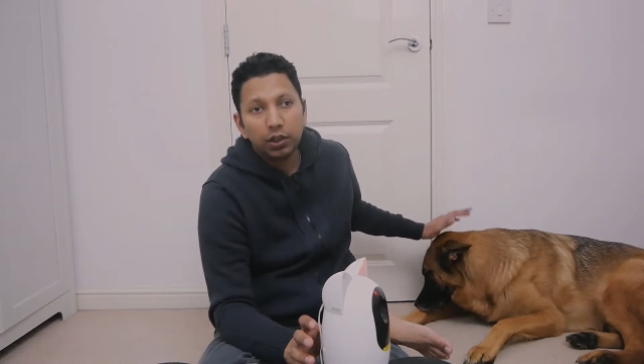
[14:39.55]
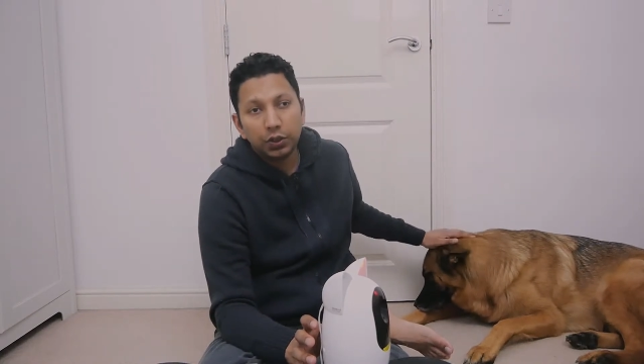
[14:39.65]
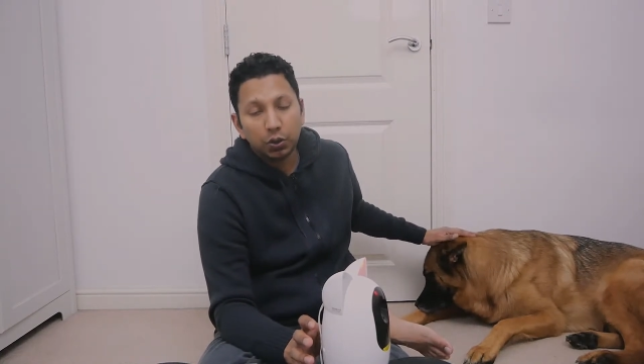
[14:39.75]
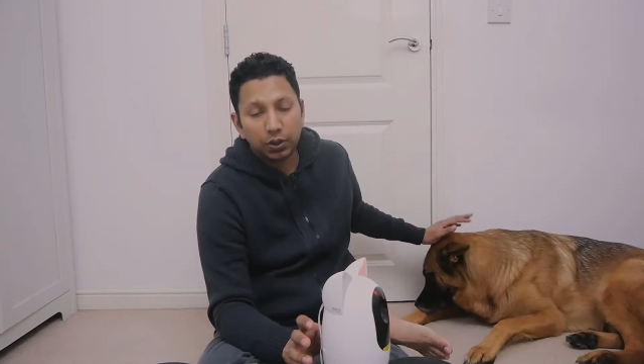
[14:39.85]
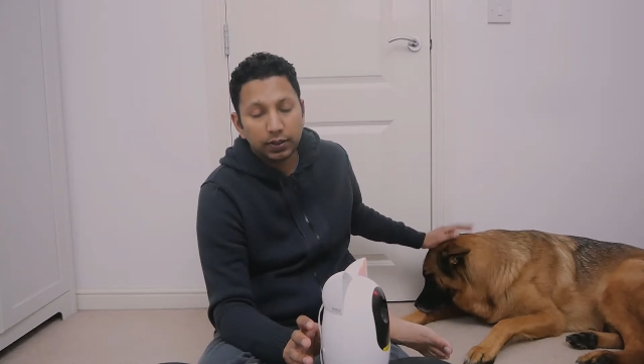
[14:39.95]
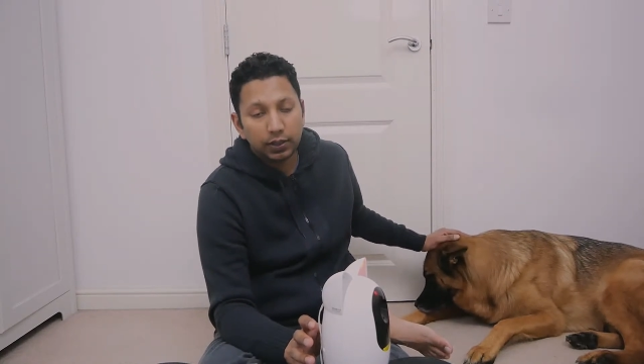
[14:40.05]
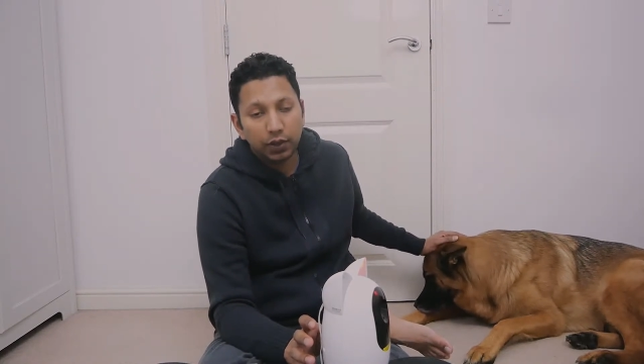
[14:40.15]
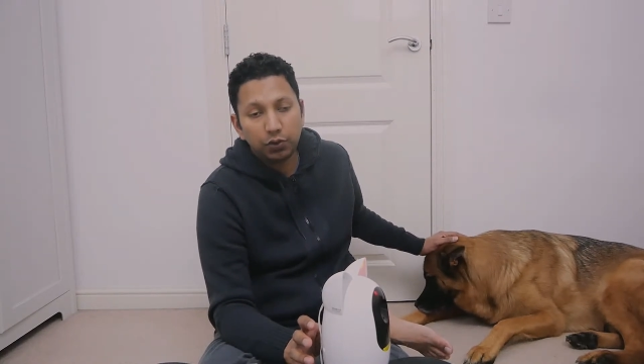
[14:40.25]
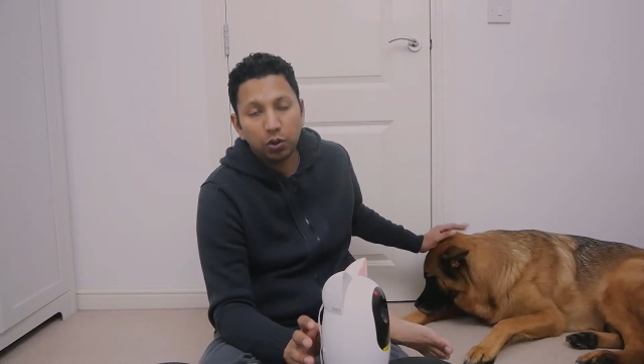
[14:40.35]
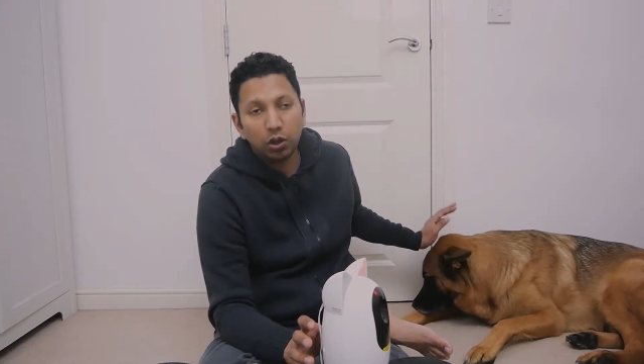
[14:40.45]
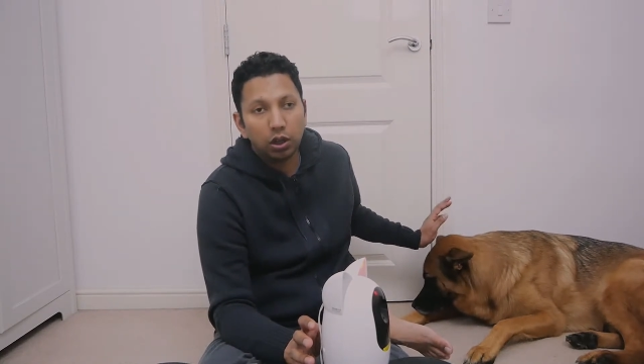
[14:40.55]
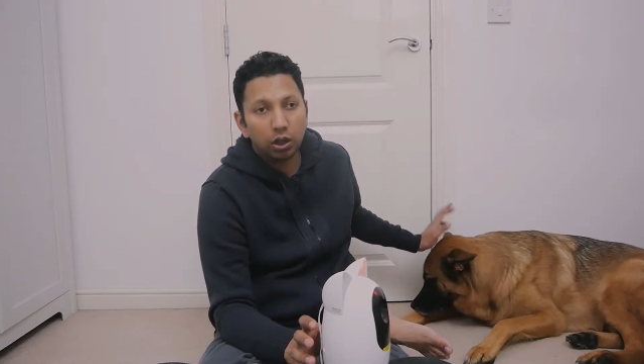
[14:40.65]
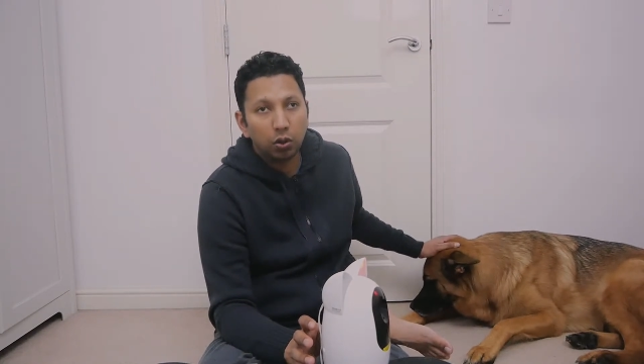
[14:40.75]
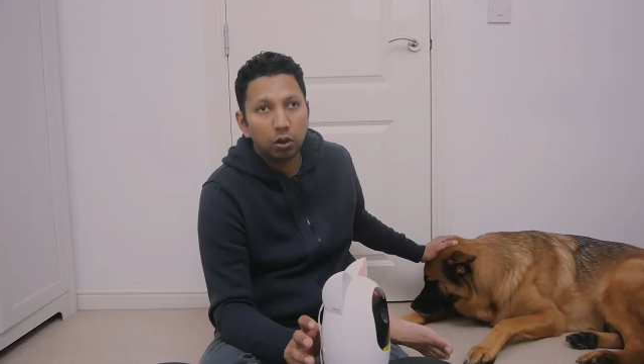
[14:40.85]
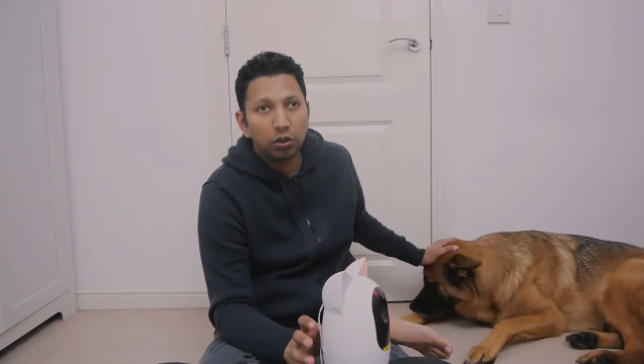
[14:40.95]
so this gives you a
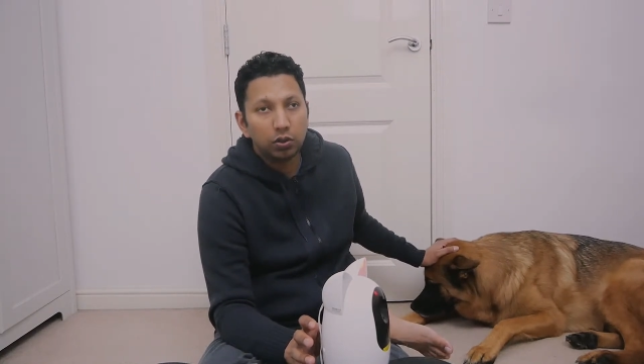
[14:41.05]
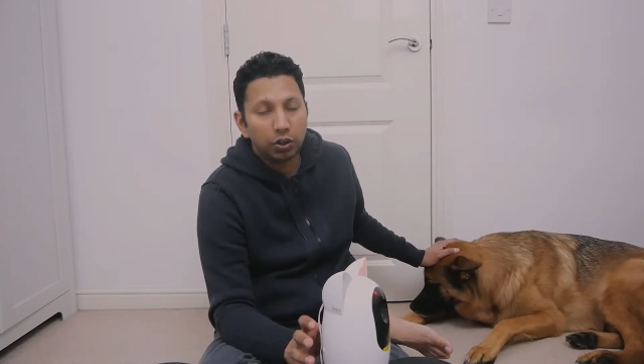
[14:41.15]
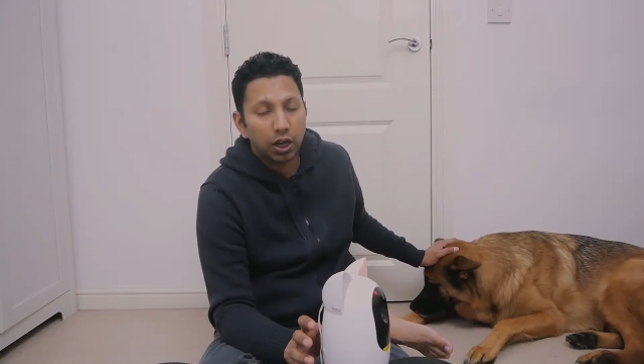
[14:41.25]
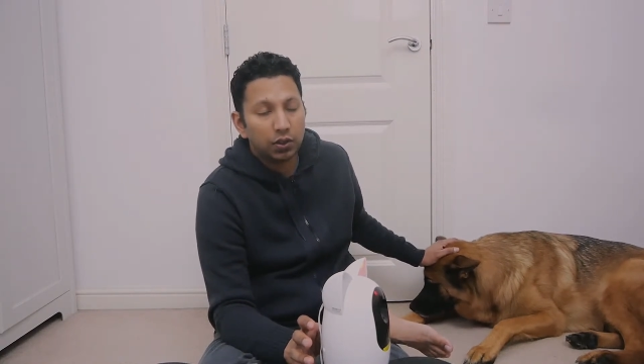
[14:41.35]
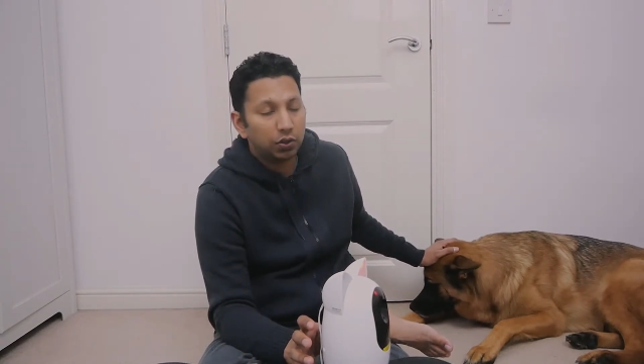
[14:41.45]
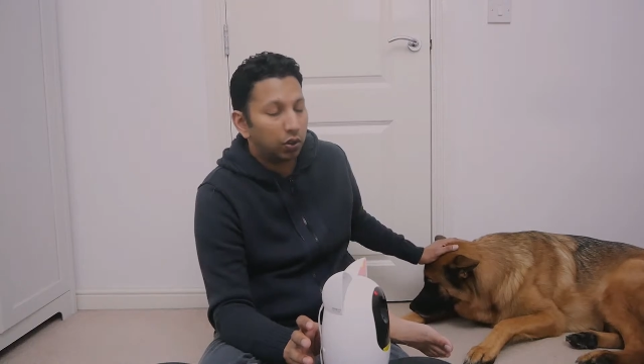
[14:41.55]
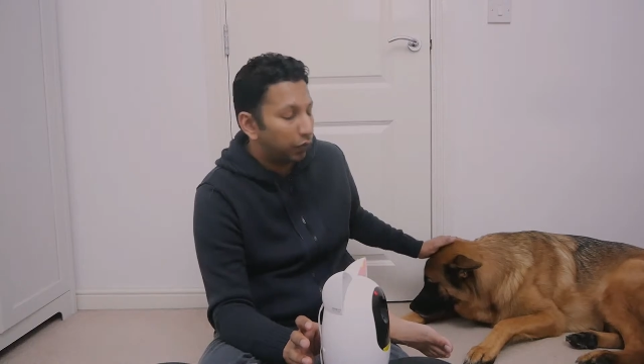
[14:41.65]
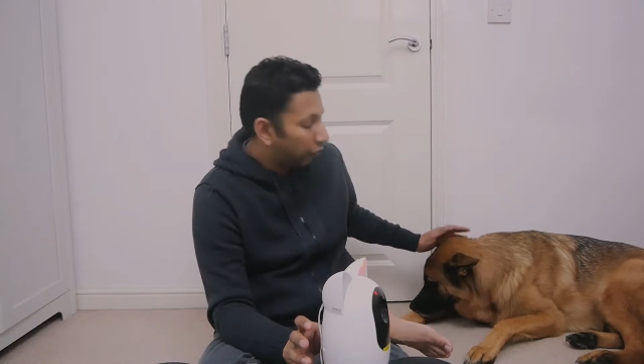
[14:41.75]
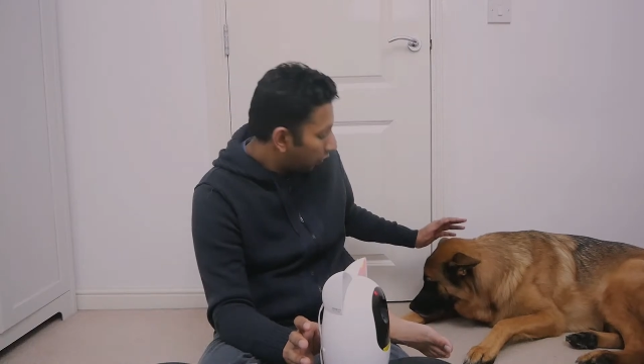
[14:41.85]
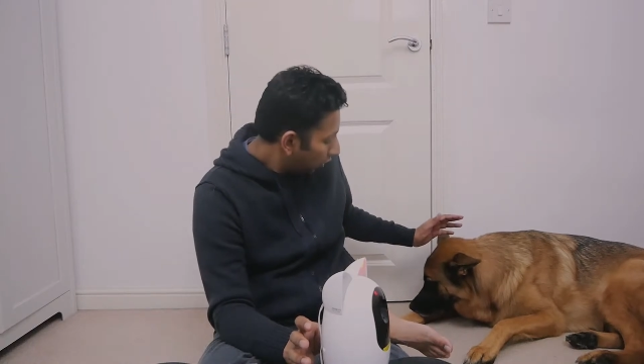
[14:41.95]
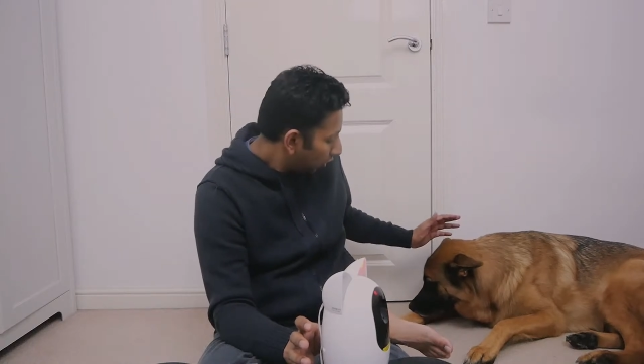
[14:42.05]
good chance of